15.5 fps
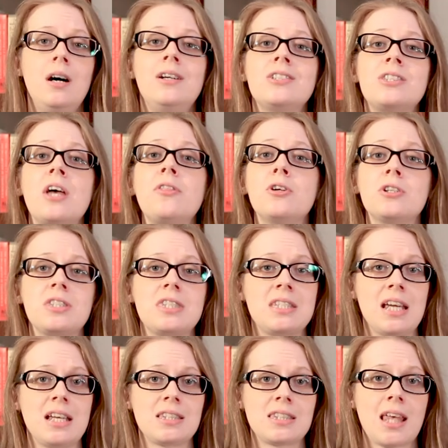Southern
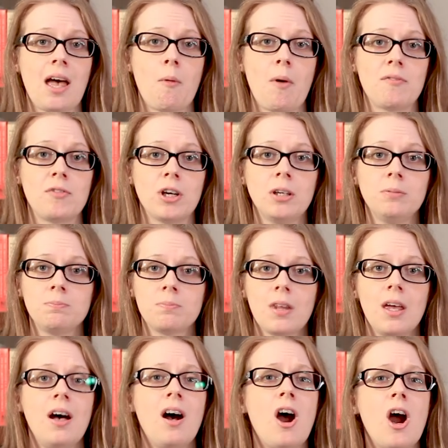states, however,
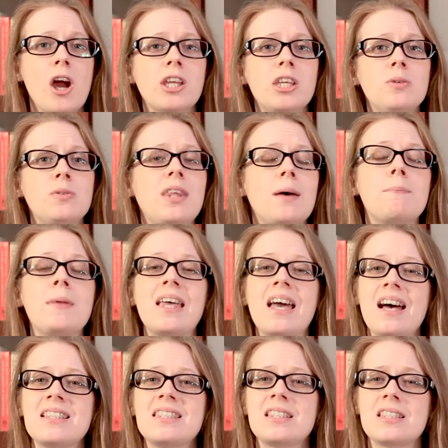argued that
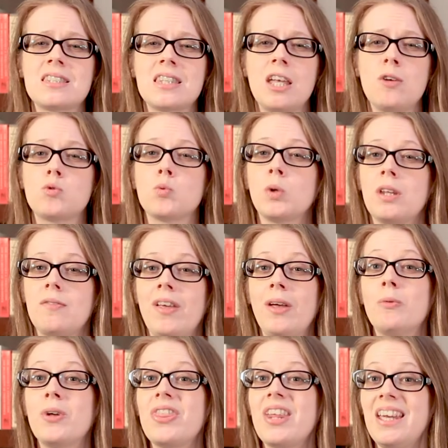because the slaves were
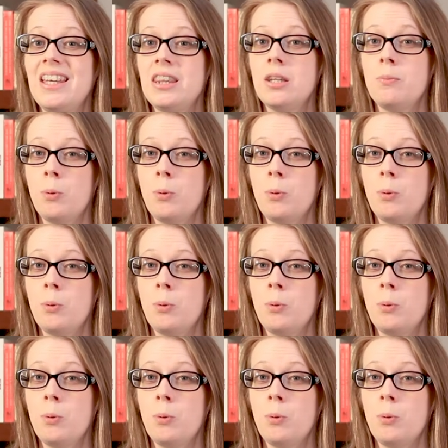living within the